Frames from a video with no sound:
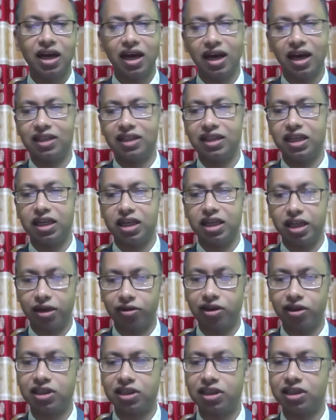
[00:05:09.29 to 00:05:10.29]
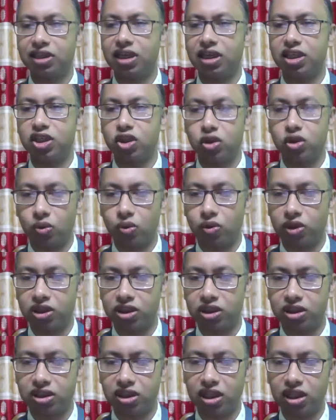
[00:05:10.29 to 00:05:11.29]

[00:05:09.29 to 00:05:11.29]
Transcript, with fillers: and they narrated their stories.